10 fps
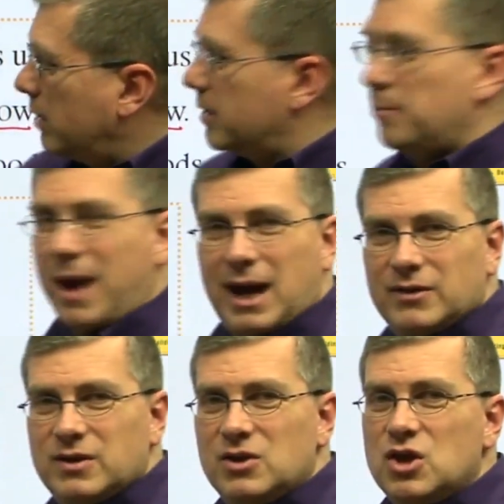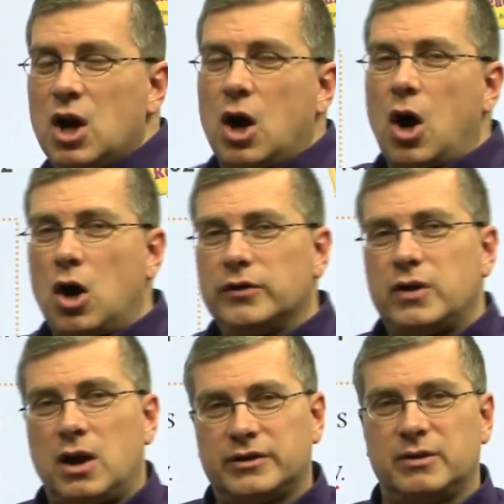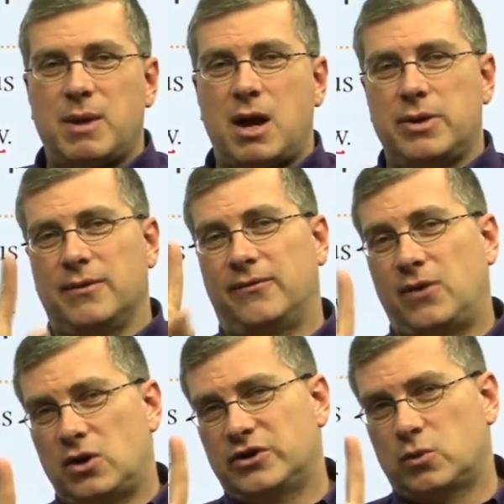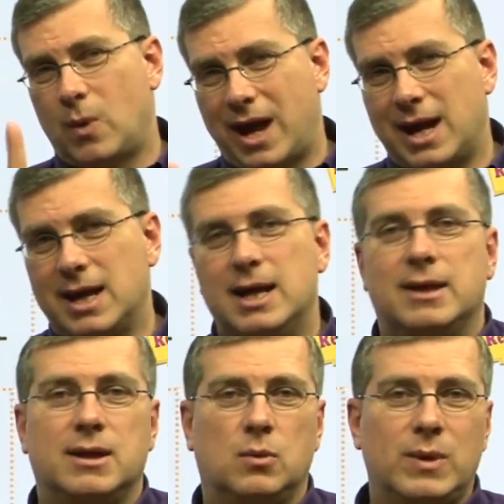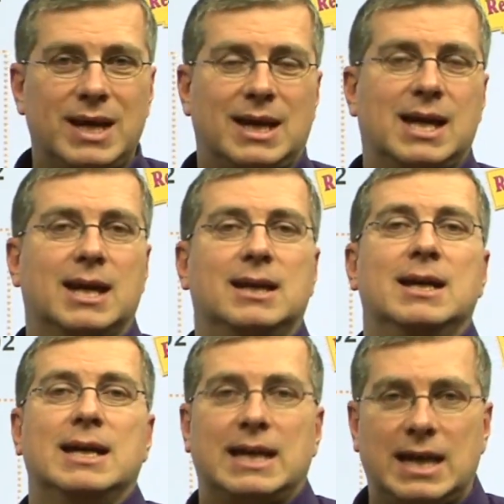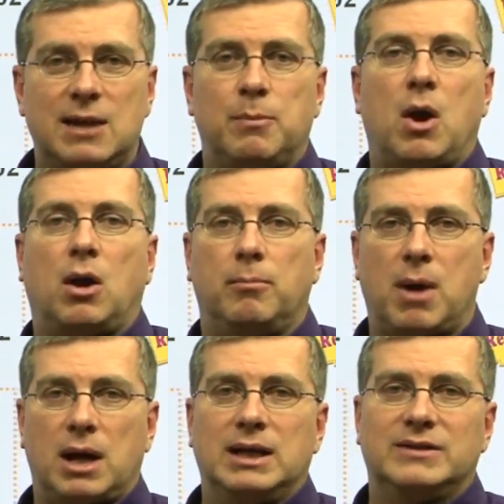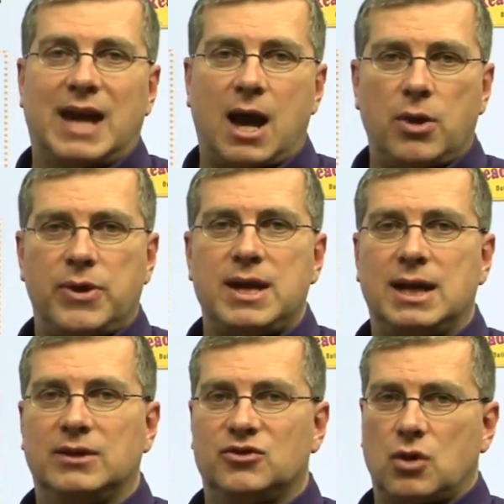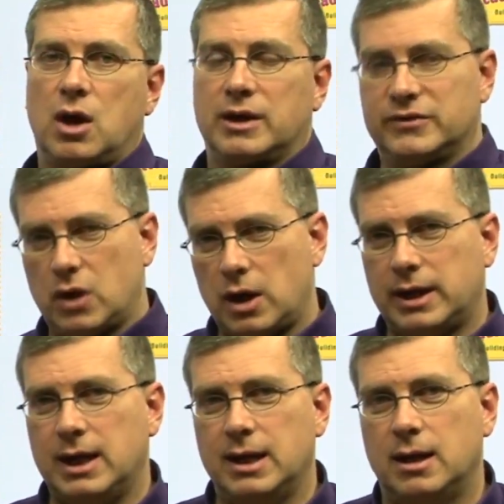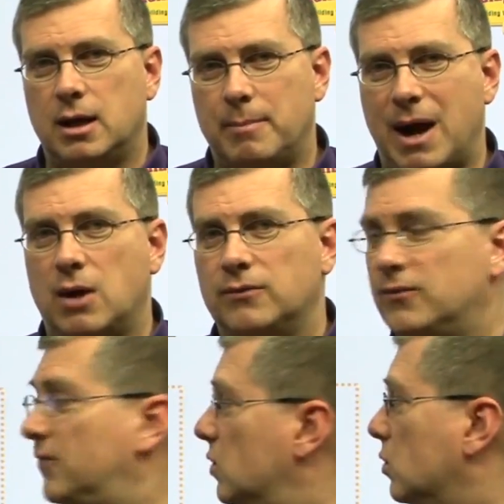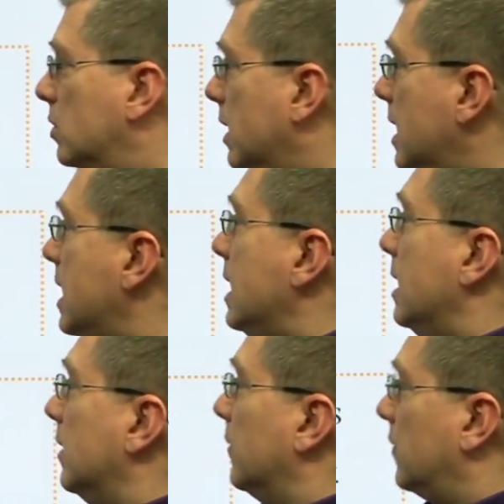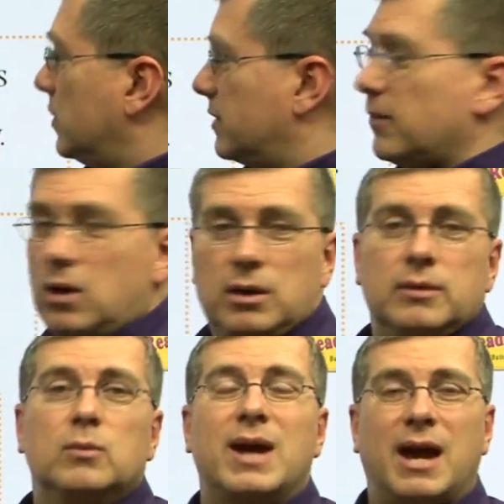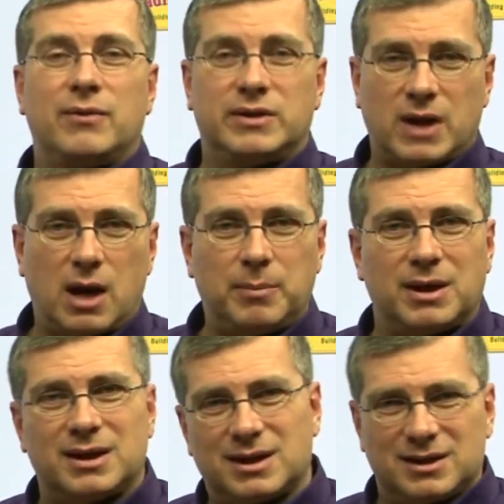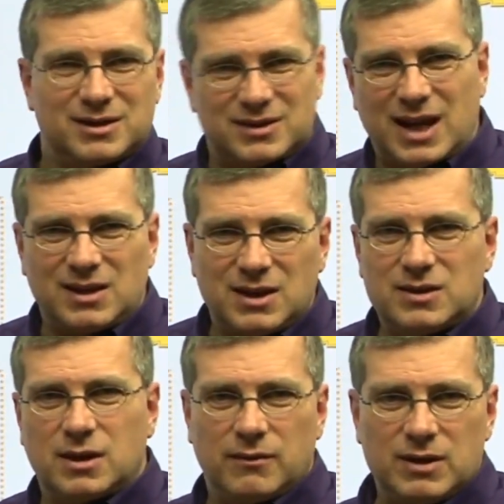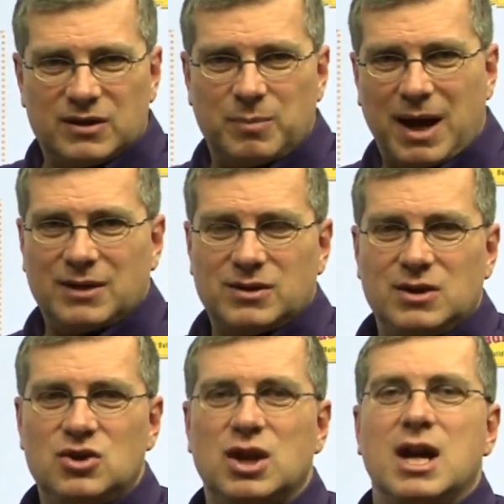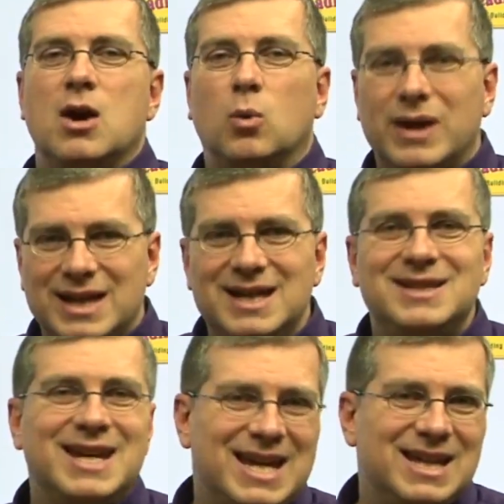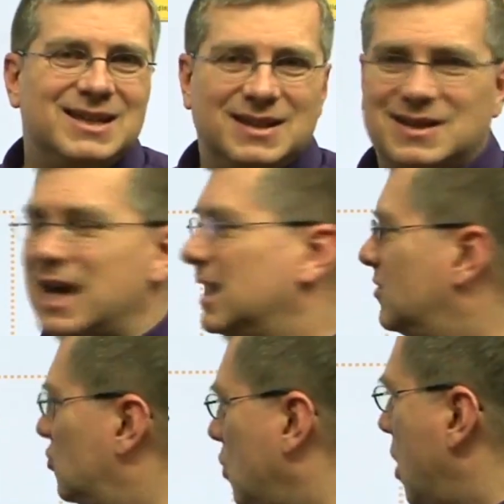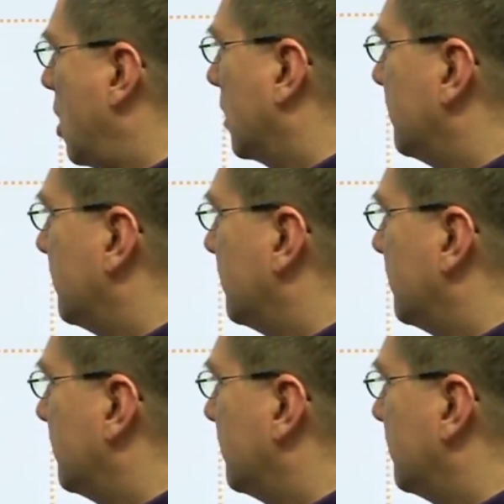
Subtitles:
of the passage all talks about the first way that we can keep our bodies healthy and strong. It's talking about food. First of all, we have the topic sentence of this passage. We need to eat to stay strong.